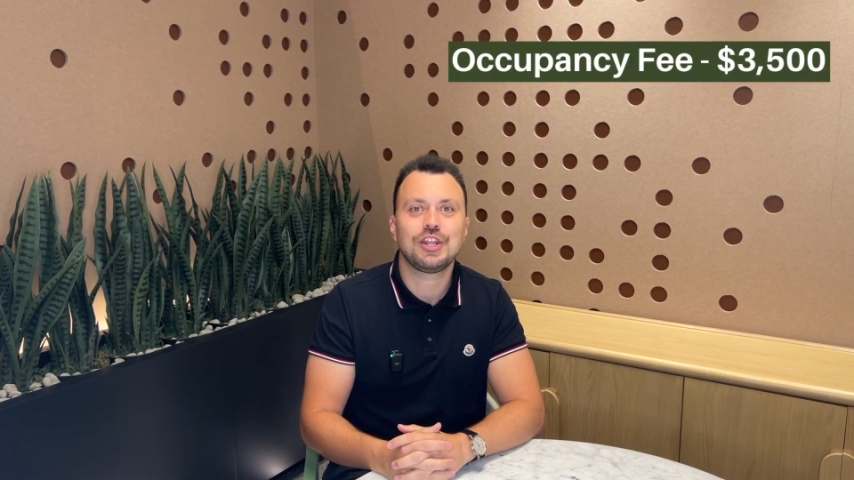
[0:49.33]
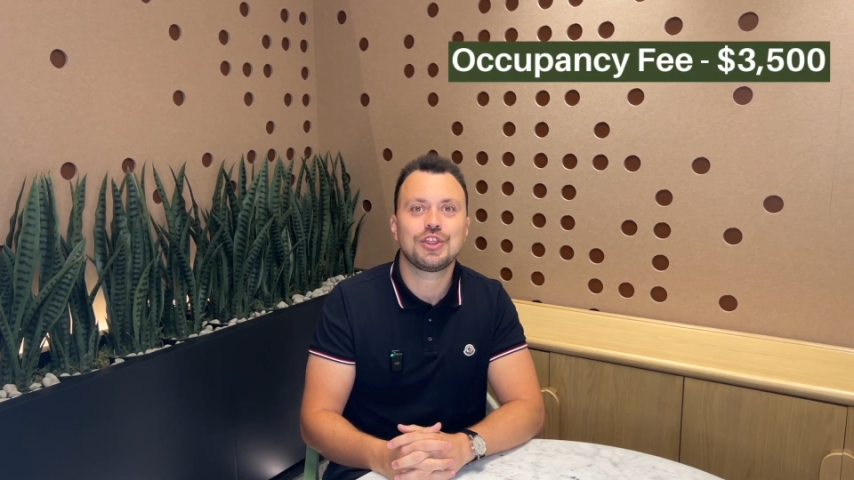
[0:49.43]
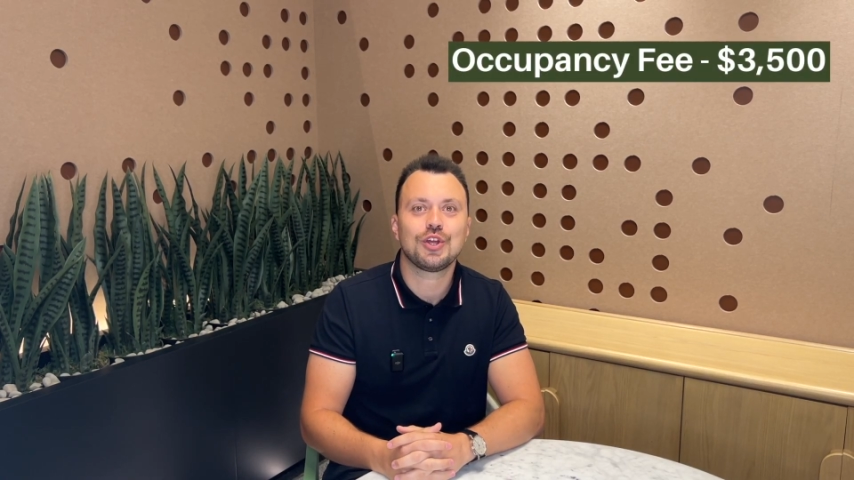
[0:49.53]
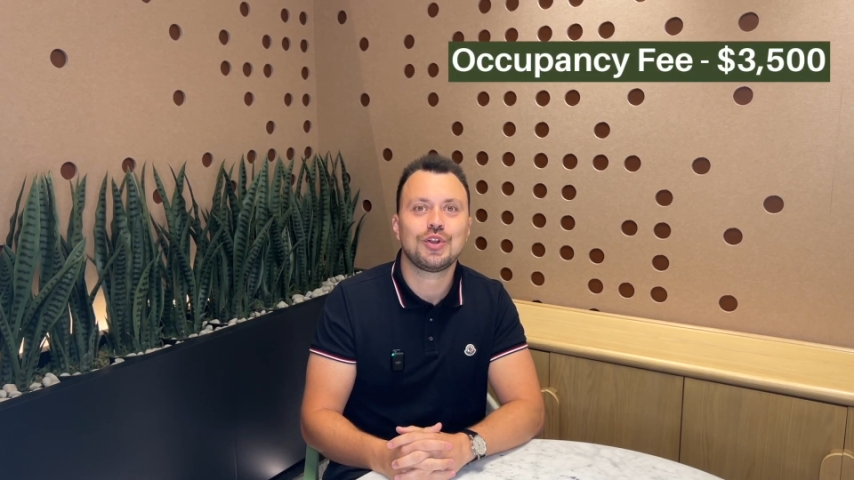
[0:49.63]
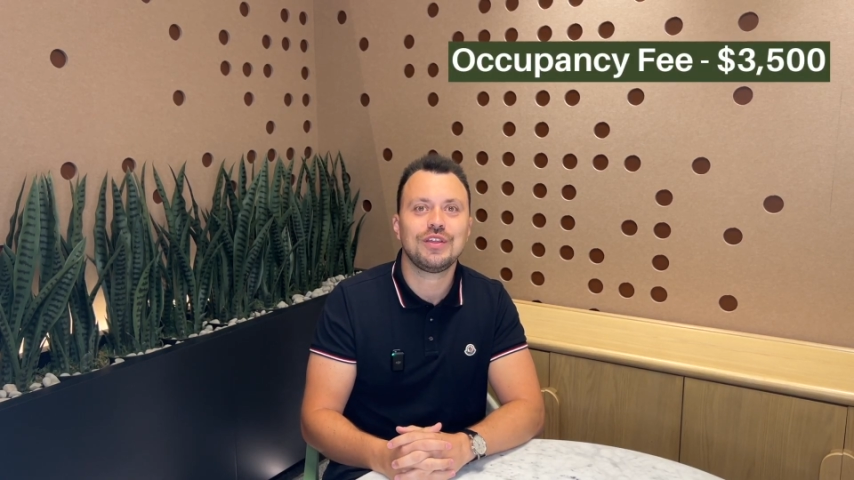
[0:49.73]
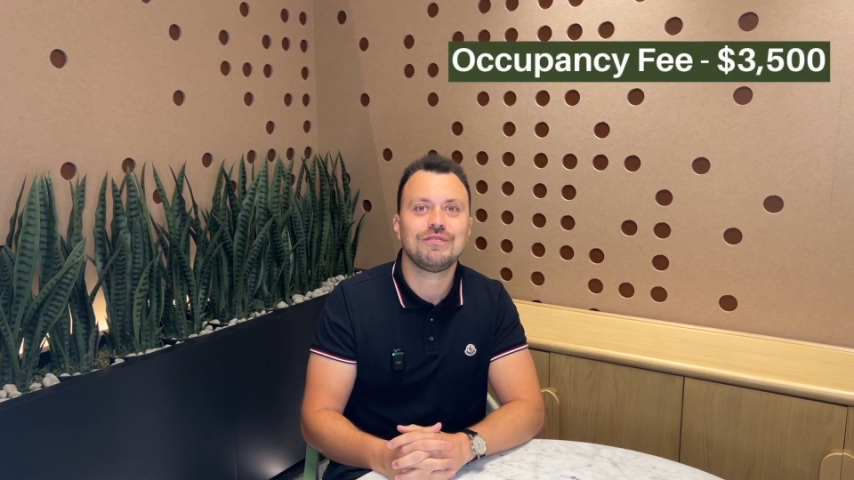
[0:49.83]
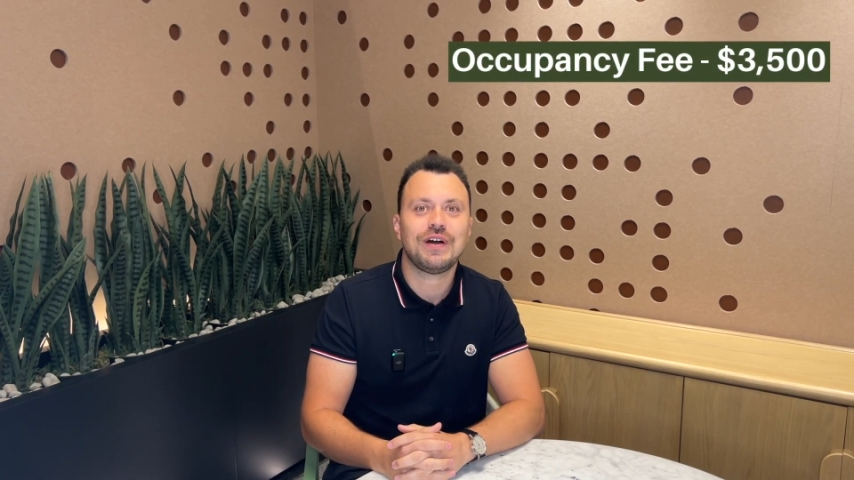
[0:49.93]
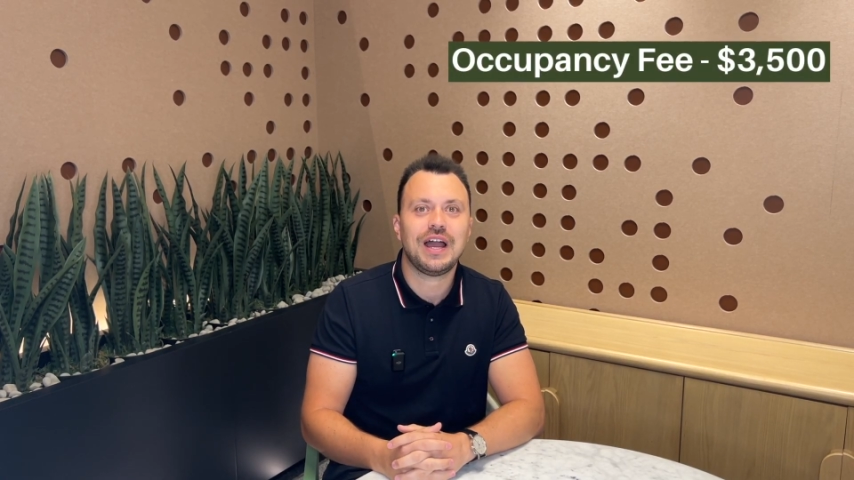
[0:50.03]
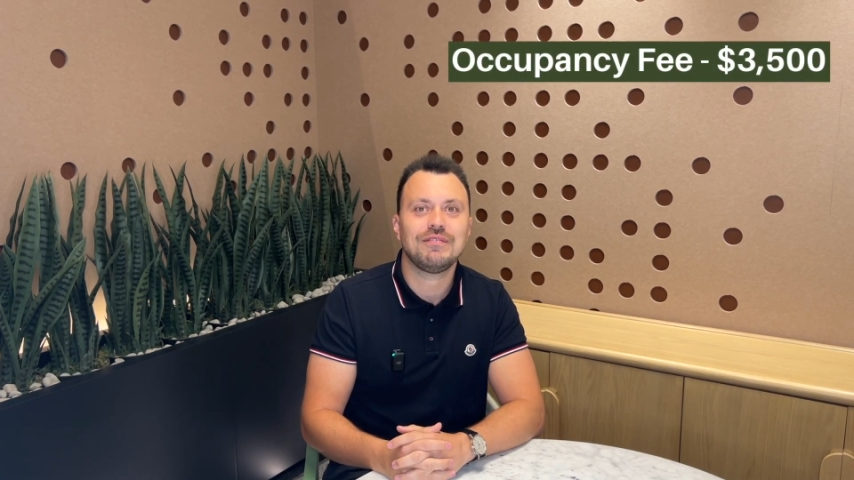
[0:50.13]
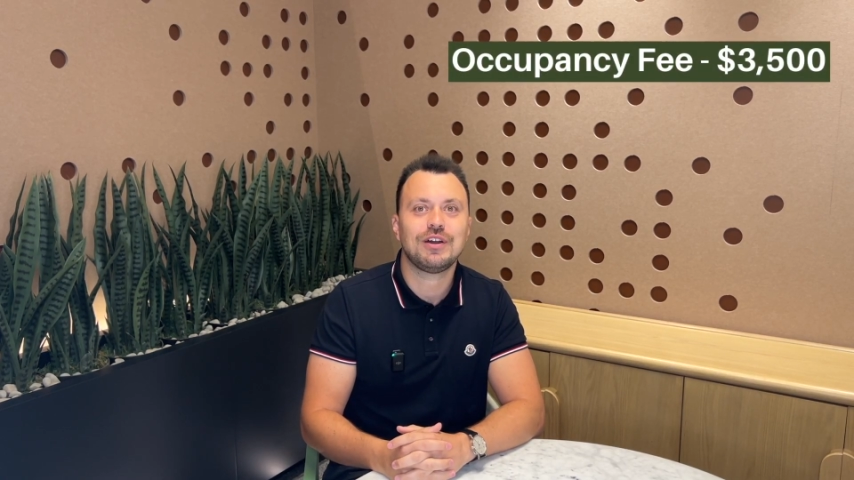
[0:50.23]

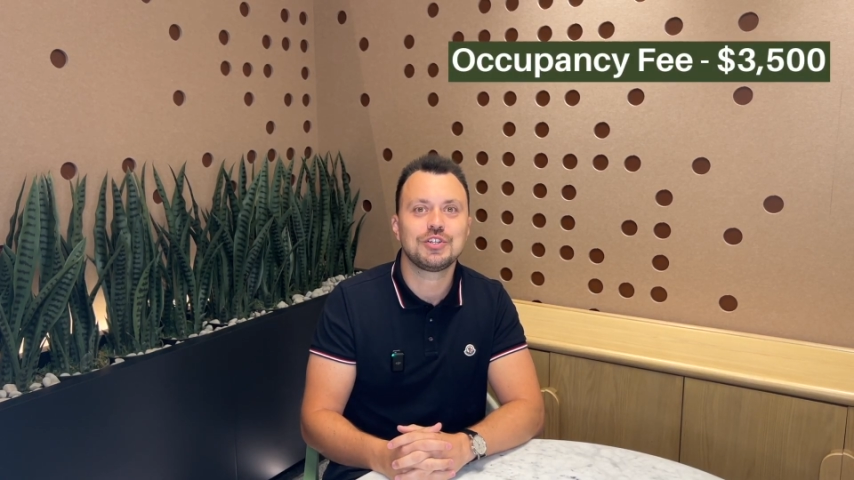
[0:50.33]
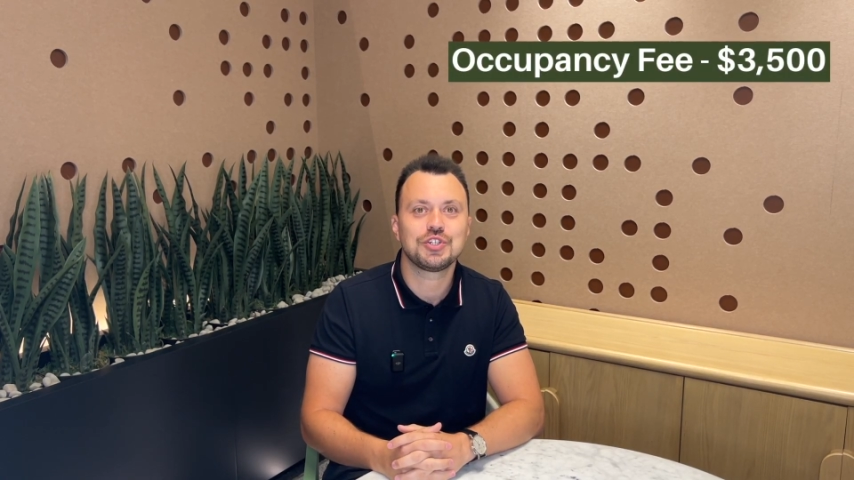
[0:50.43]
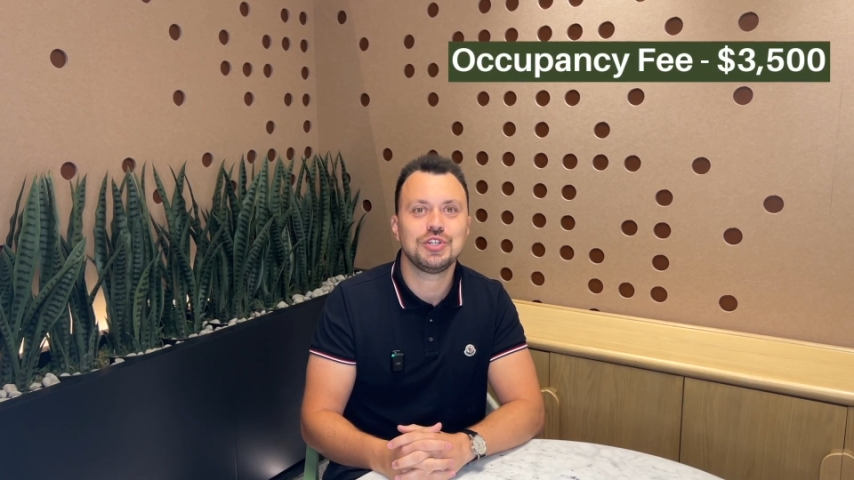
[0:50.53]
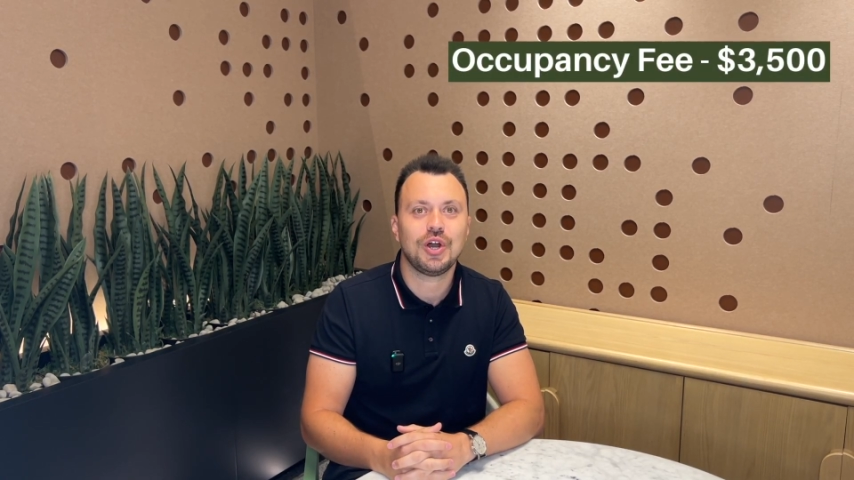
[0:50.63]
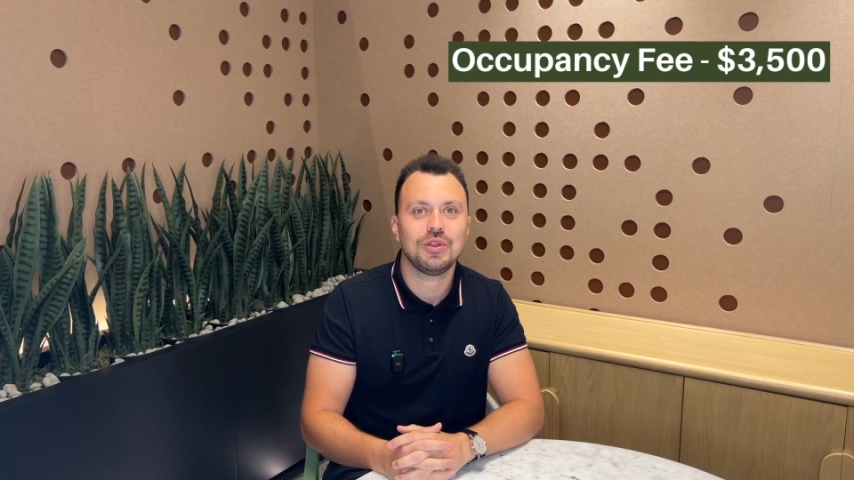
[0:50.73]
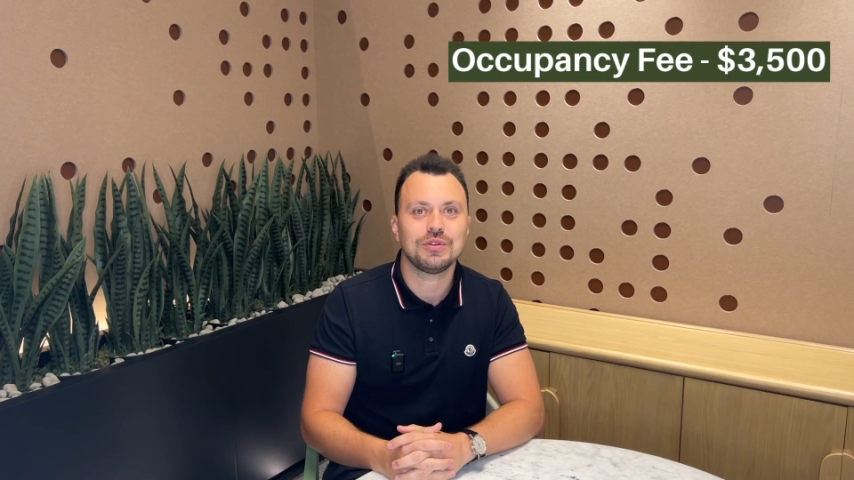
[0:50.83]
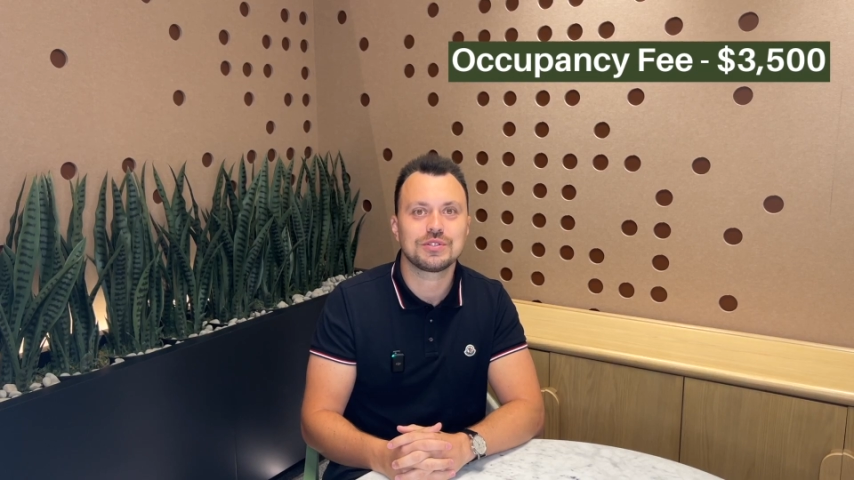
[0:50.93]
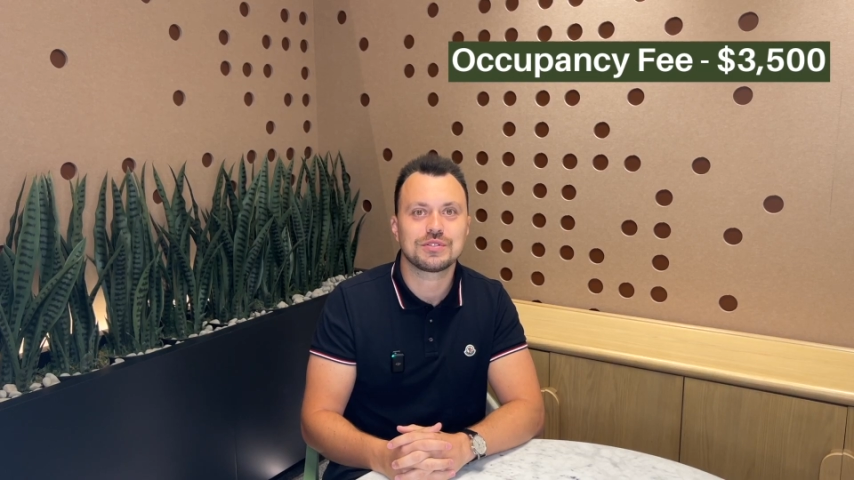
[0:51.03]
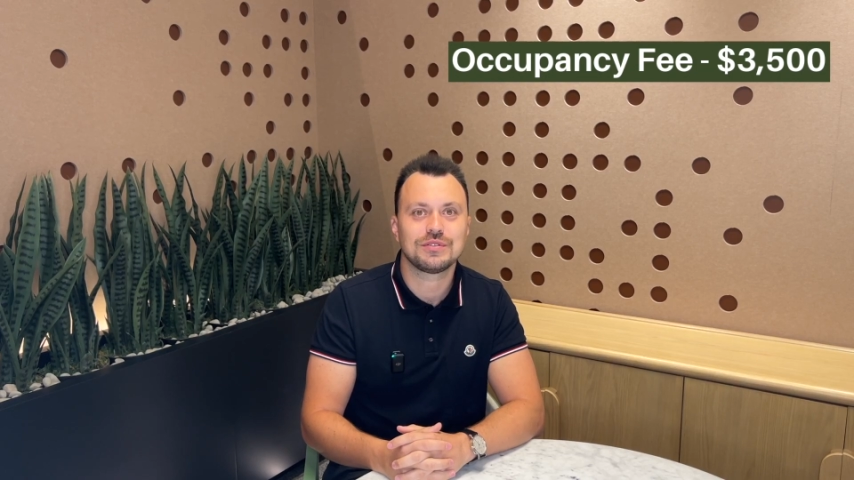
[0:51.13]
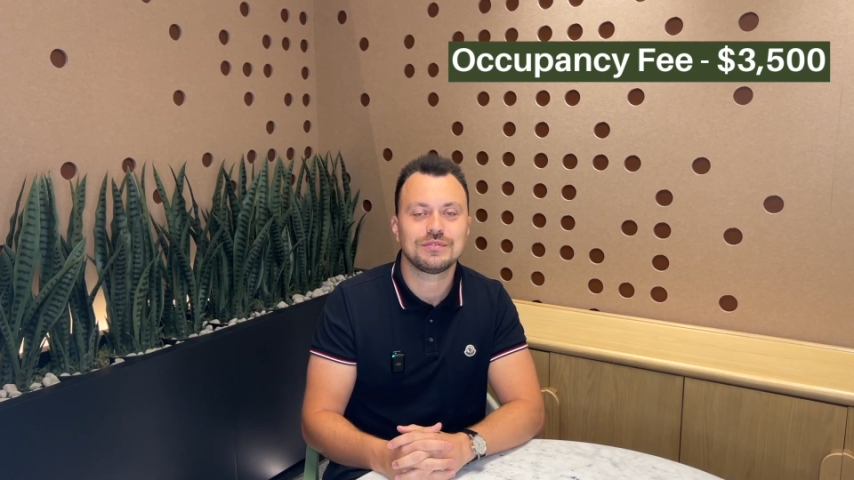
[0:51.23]
$3,500.